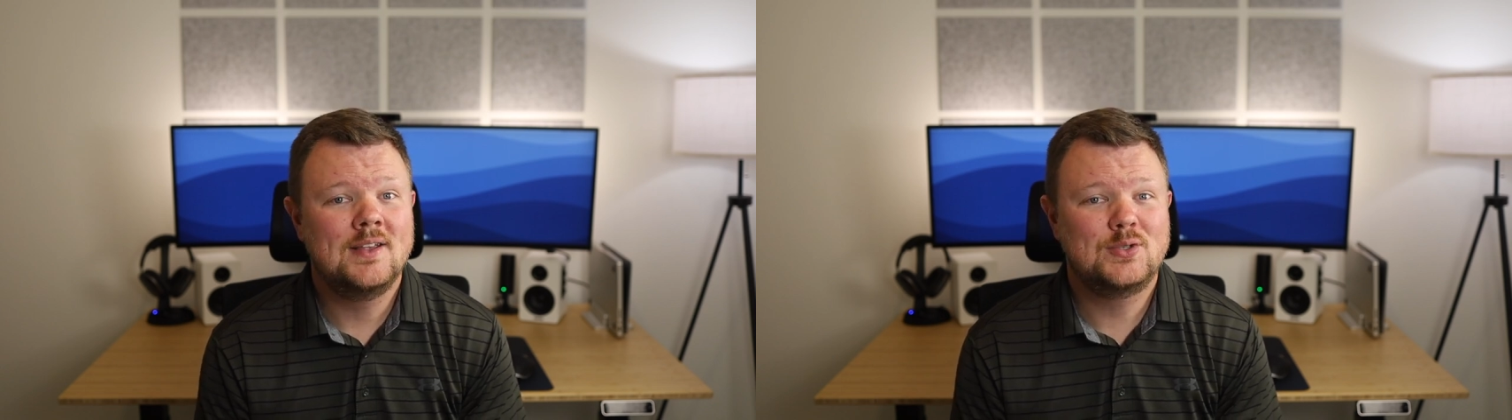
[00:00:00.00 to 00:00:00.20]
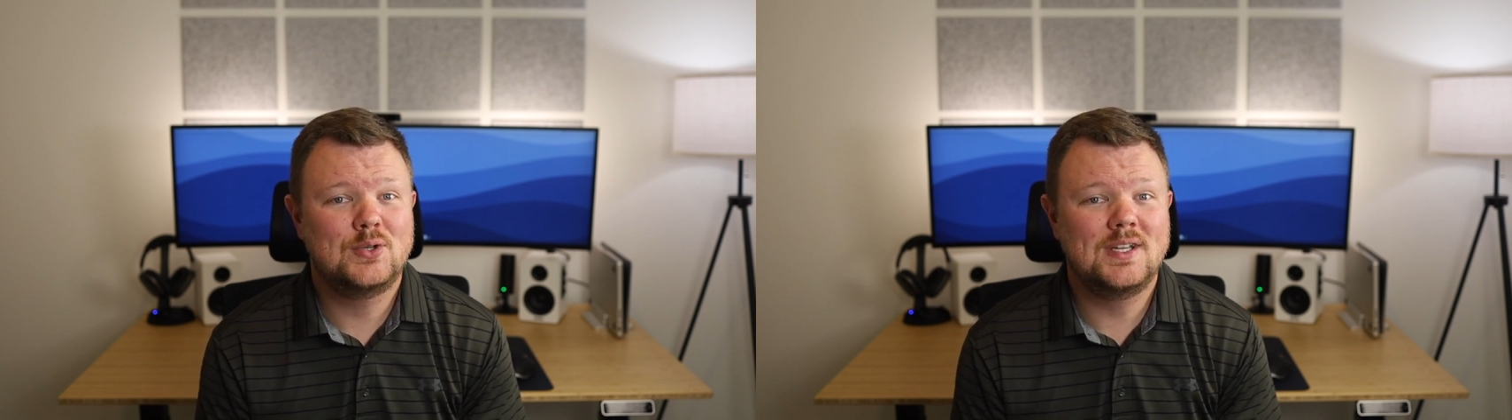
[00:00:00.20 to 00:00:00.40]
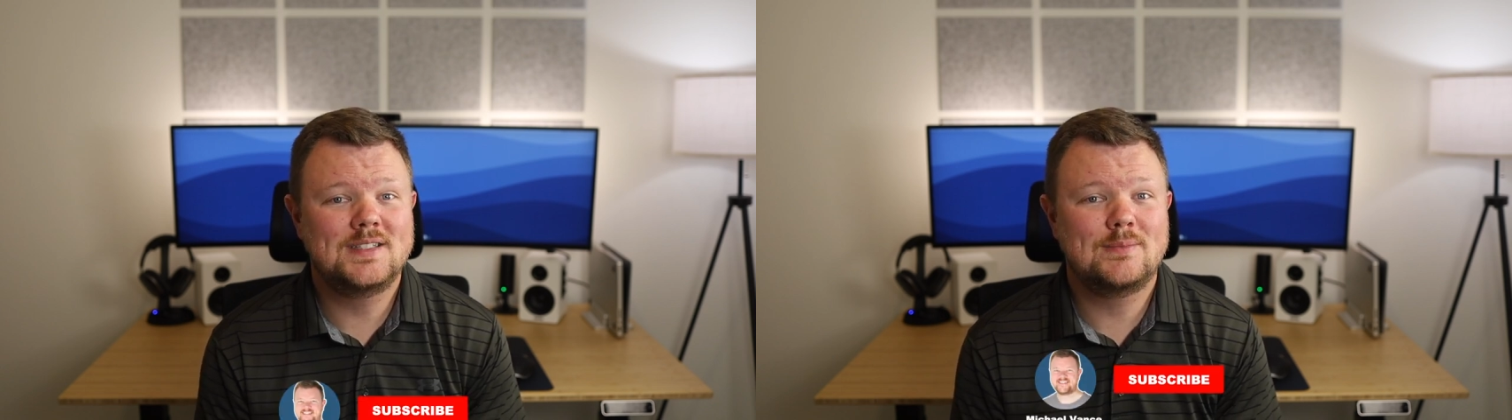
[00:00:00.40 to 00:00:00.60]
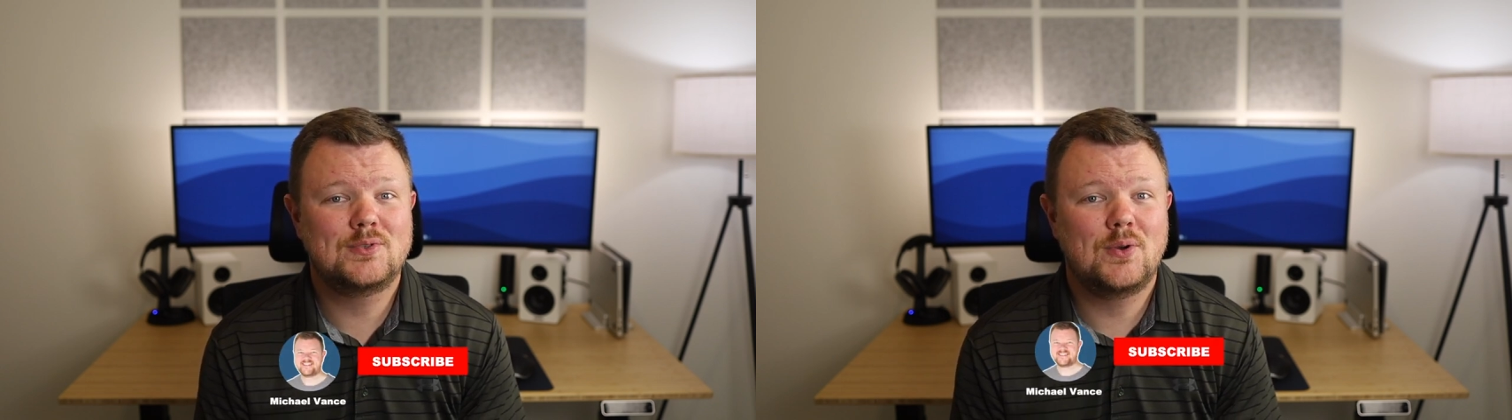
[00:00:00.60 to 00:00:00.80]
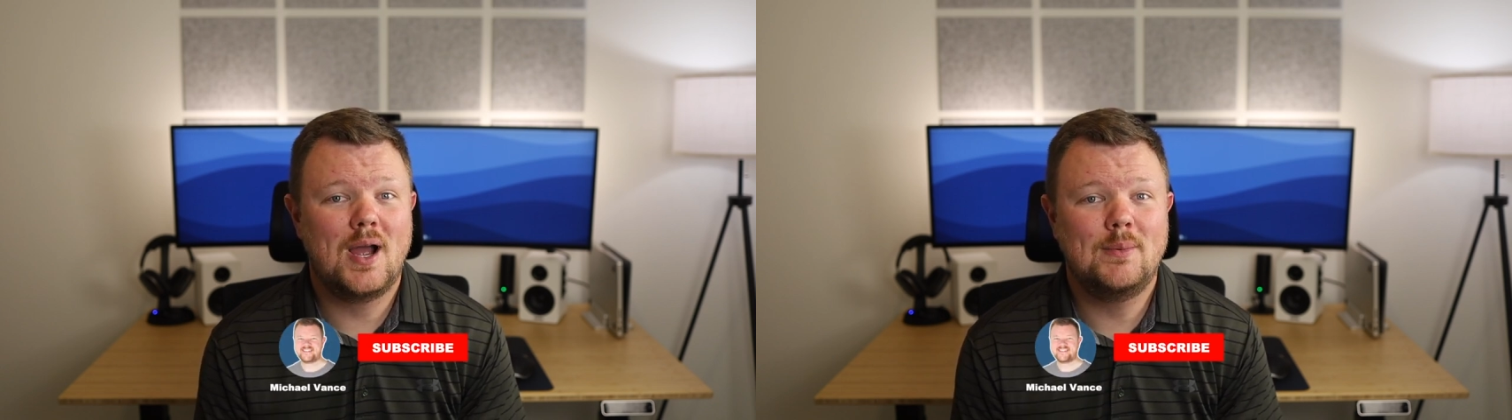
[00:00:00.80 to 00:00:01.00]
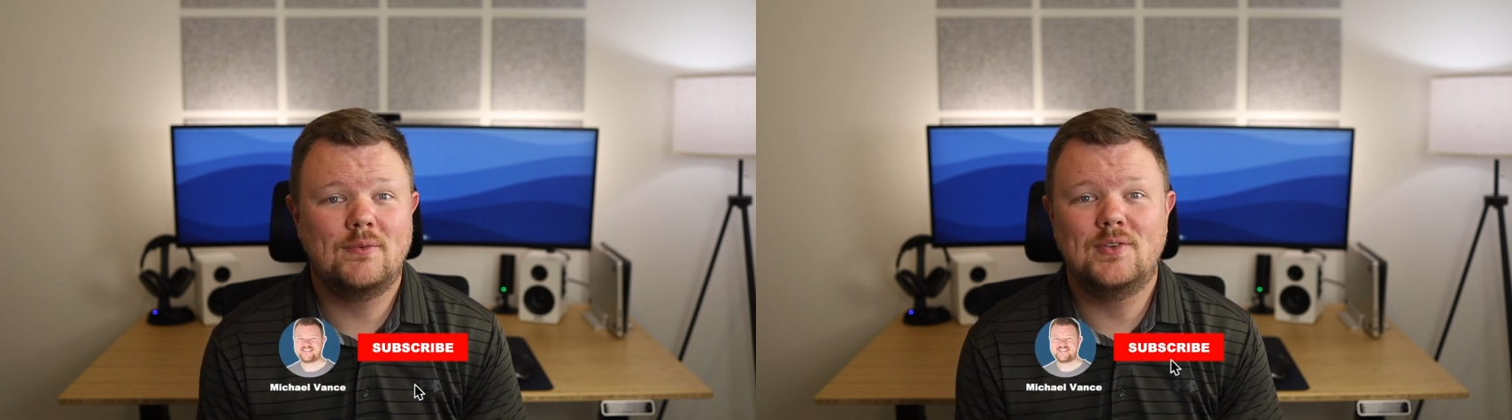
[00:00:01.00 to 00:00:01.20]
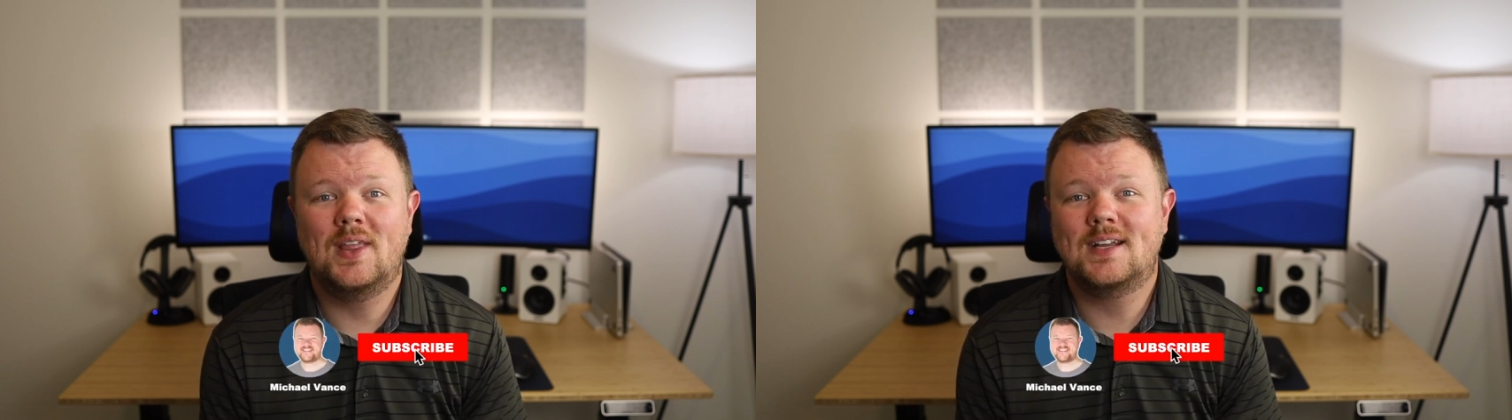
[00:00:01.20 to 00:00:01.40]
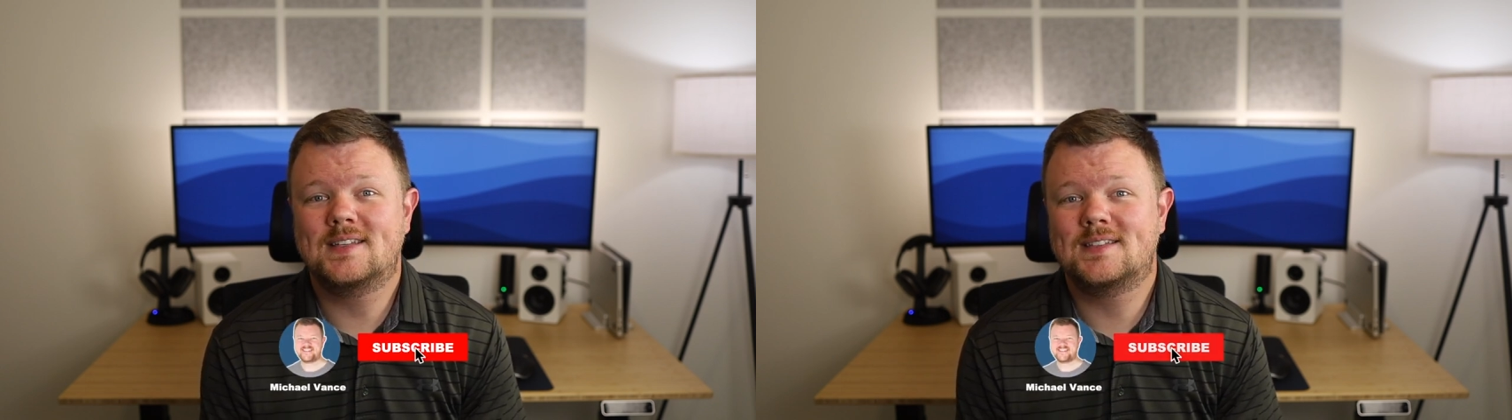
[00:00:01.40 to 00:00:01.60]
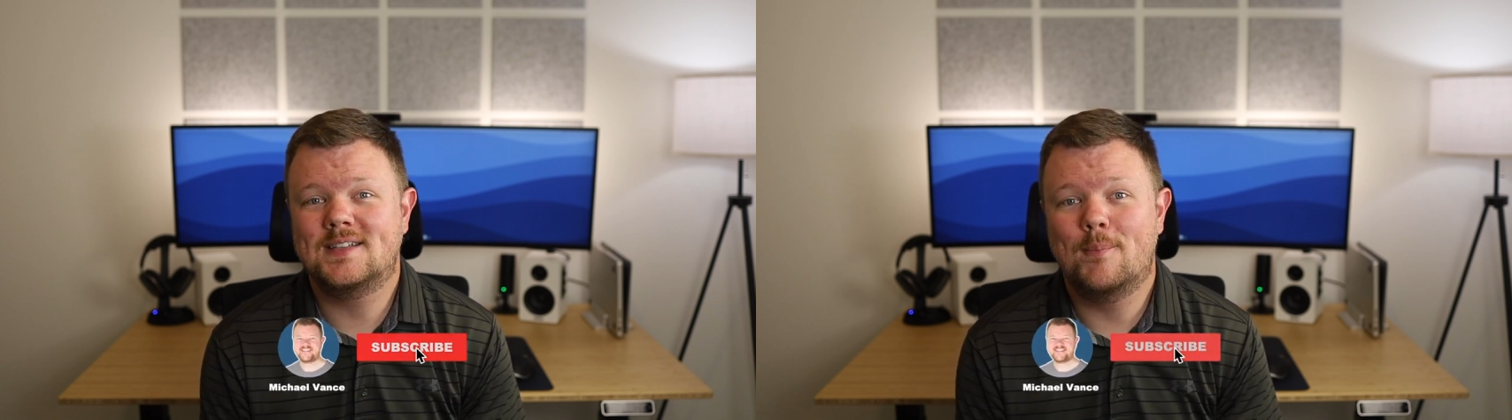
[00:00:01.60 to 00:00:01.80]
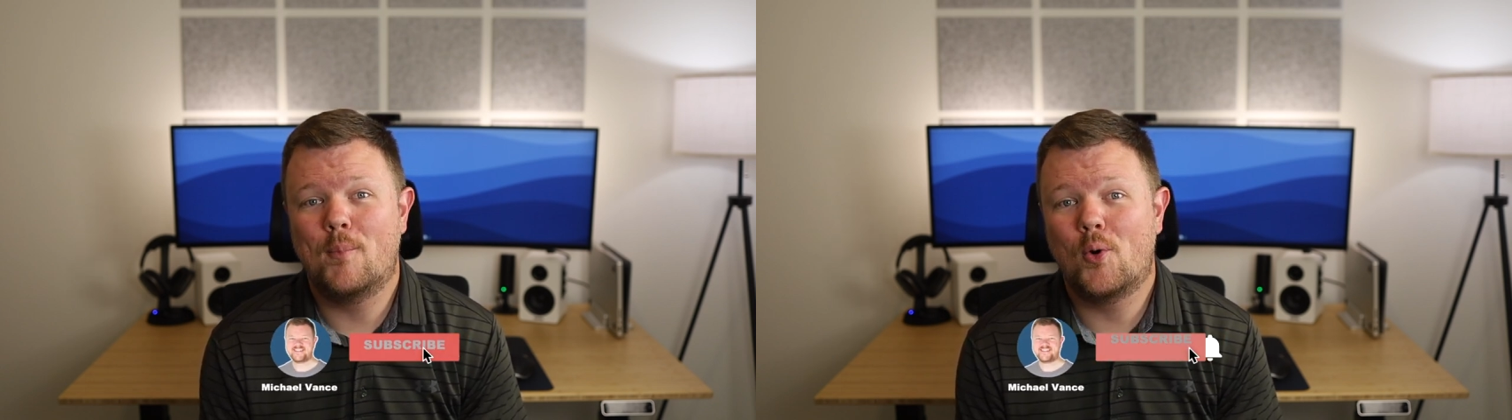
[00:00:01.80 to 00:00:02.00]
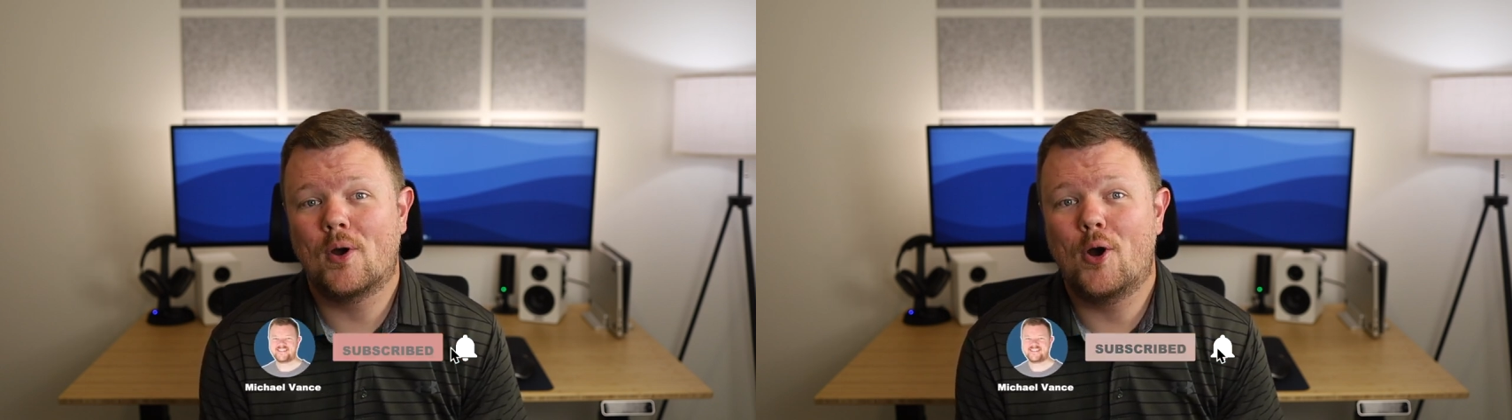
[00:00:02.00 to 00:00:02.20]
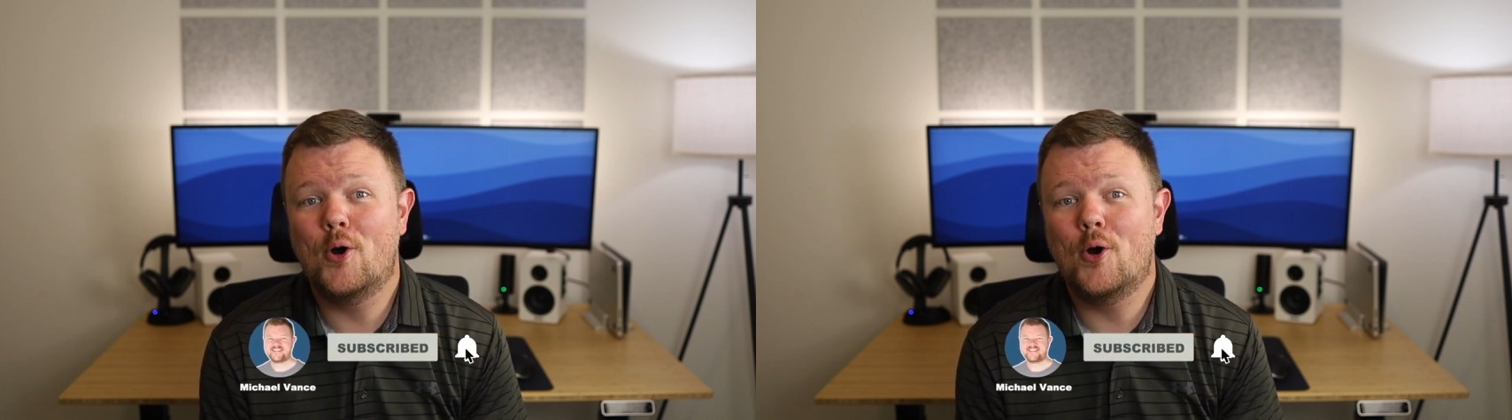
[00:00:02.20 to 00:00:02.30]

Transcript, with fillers: so get subscribed if you'd like to see more